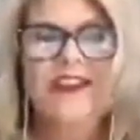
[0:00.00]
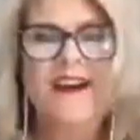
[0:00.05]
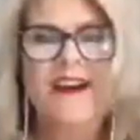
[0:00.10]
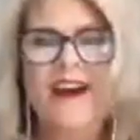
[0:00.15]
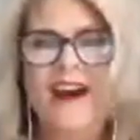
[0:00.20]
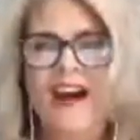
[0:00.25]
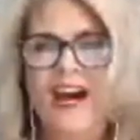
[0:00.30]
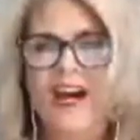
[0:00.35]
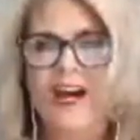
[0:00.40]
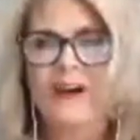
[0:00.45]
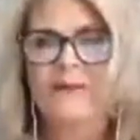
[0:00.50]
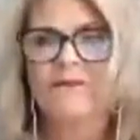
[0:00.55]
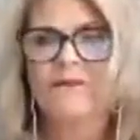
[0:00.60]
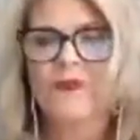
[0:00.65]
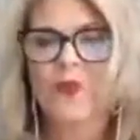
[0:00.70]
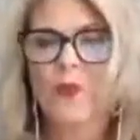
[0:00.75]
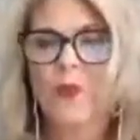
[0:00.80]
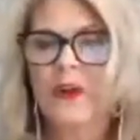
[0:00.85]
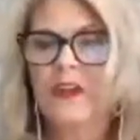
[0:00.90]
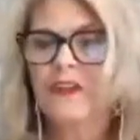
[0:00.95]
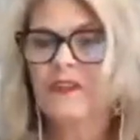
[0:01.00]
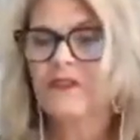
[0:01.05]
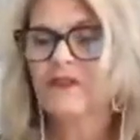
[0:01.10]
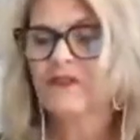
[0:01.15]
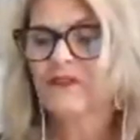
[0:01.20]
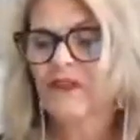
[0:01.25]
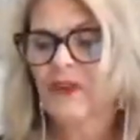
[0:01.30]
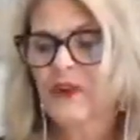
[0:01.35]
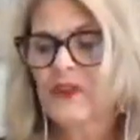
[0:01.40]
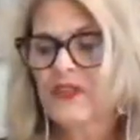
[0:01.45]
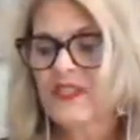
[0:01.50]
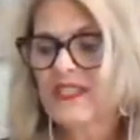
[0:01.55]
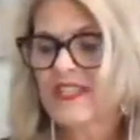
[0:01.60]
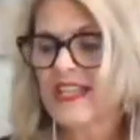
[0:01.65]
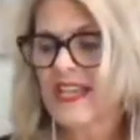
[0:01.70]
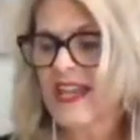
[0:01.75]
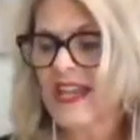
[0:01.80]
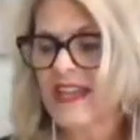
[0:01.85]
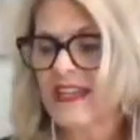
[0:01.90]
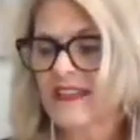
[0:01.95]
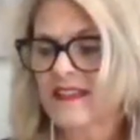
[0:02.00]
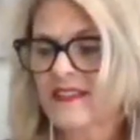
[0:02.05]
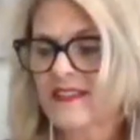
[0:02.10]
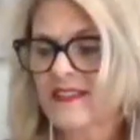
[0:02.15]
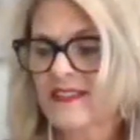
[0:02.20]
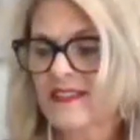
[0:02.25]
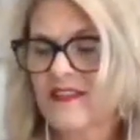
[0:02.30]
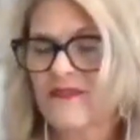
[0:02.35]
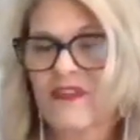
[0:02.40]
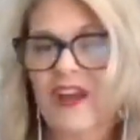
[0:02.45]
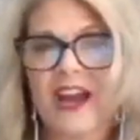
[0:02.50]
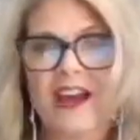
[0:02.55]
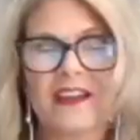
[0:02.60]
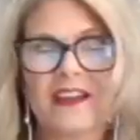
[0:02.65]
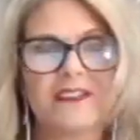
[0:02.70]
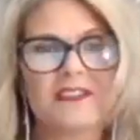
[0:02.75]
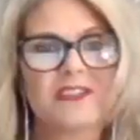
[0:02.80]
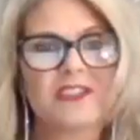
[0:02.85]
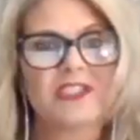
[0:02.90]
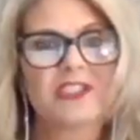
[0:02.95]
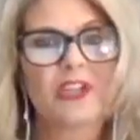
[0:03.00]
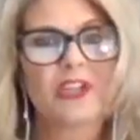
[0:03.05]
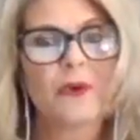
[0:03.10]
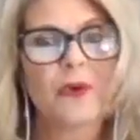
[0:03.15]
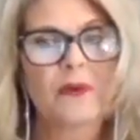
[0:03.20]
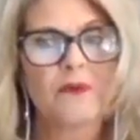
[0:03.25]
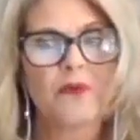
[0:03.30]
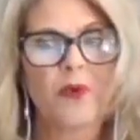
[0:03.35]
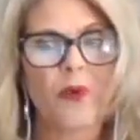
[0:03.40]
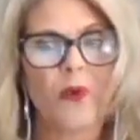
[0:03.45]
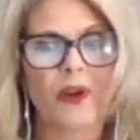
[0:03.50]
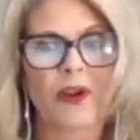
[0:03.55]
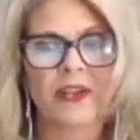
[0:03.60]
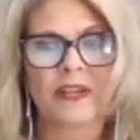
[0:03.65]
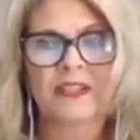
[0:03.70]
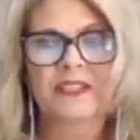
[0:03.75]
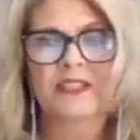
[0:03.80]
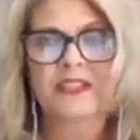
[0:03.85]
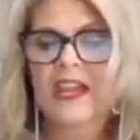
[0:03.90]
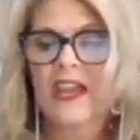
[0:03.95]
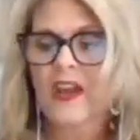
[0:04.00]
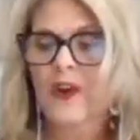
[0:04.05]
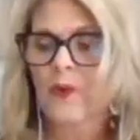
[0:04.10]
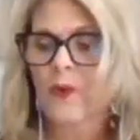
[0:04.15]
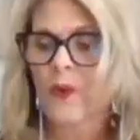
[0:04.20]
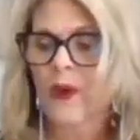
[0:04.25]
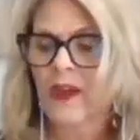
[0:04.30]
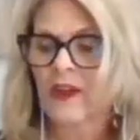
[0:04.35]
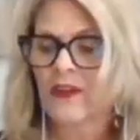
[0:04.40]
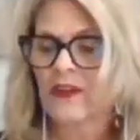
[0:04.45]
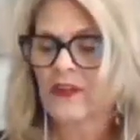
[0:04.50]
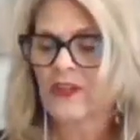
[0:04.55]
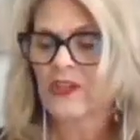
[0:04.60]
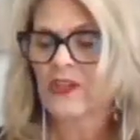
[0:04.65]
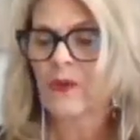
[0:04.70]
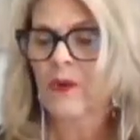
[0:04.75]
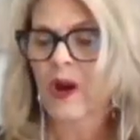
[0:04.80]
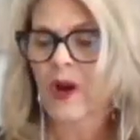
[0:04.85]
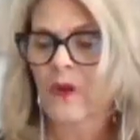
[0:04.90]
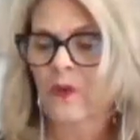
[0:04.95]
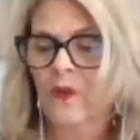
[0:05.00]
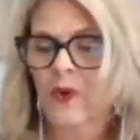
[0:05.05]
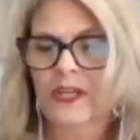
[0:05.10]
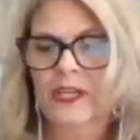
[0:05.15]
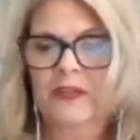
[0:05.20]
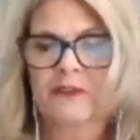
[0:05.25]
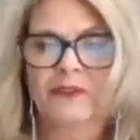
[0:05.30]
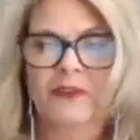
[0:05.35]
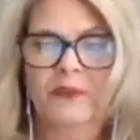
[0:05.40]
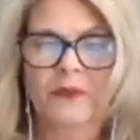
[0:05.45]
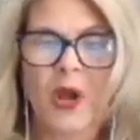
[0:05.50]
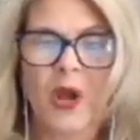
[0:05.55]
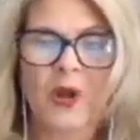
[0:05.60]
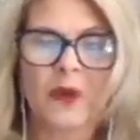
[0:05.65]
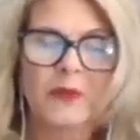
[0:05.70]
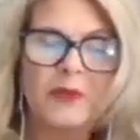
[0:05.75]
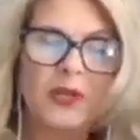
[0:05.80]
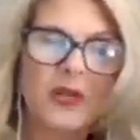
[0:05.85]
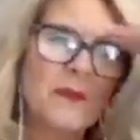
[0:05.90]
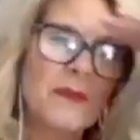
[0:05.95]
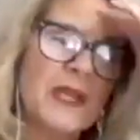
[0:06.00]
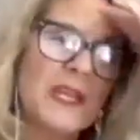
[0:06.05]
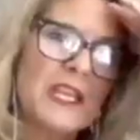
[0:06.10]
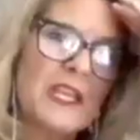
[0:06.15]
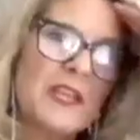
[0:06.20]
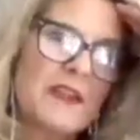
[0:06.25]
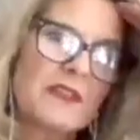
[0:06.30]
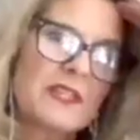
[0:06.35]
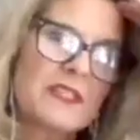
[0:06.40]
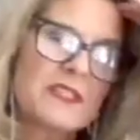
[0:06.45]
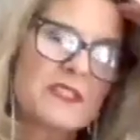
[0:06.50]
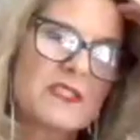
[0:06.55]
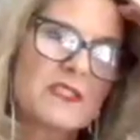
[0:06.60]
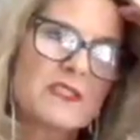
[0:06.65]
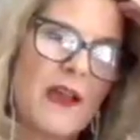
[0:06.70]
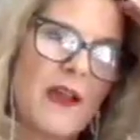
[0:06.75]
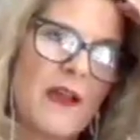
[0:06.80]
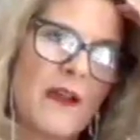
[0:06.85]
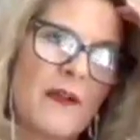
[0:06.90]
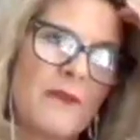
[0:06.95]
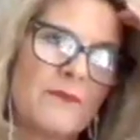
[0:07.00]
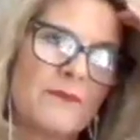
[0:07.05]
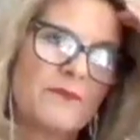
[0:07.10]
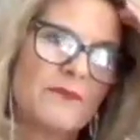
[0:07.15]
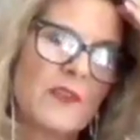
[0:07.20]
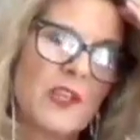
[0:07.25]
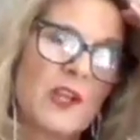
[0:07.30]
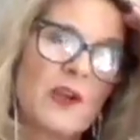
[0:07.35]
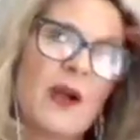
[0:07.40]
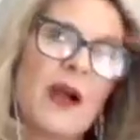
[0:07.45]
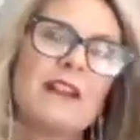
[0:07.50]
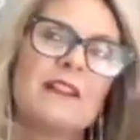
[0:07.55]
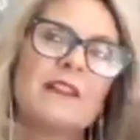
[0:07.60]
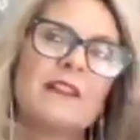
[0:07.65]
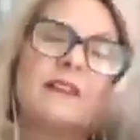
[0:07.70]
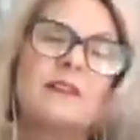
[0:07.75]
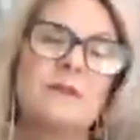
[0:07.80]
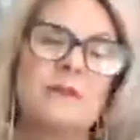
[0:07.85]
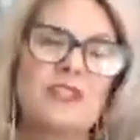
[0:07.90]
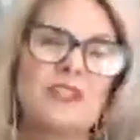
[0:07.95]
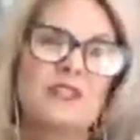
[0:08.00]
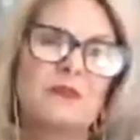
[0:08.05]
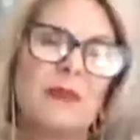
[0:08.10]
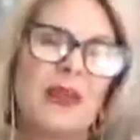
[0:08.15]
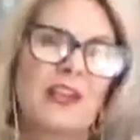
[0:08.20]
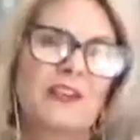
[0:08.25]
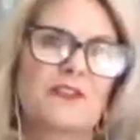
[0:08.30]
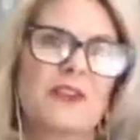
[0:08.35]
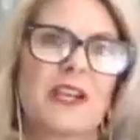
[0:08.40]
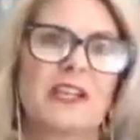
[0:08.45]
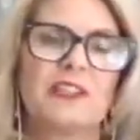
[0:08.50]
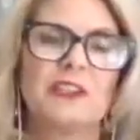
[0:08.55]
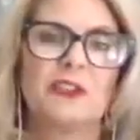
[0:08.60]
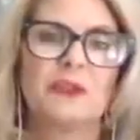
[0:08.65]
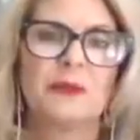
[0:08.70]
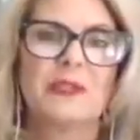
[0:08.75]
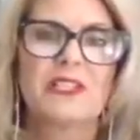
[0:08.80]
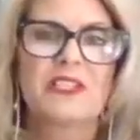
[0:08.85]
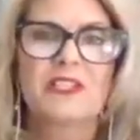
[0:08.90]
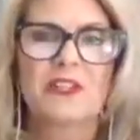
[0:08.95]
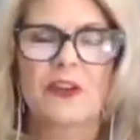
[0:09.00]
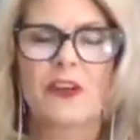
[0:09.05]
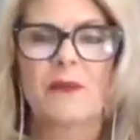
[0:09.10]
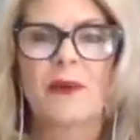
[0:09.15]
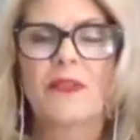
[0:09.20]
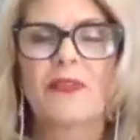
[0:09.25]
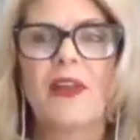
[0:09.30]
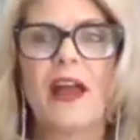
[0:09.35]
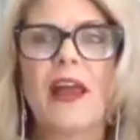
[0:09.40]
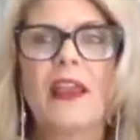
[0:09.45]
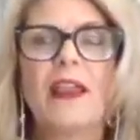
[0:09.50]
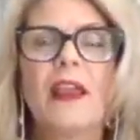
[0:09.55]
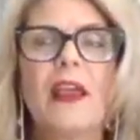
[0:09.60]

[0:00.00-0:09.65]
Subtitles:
One of the first things that is so important when you are working from home, many of us, let me just backtrack a little bit. Sorry about that.